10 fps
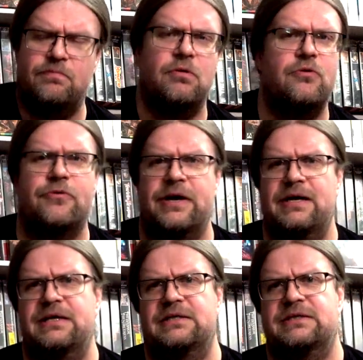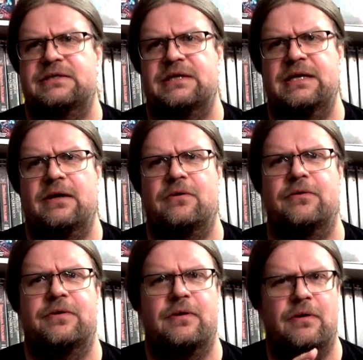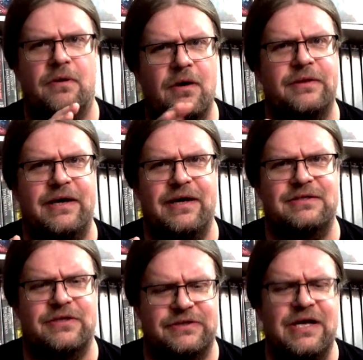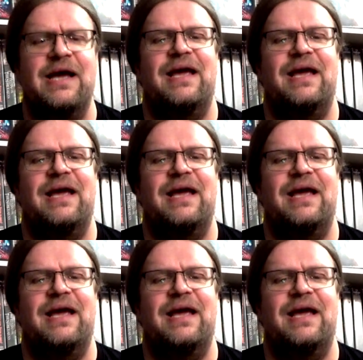Blu-ray discs include all the extras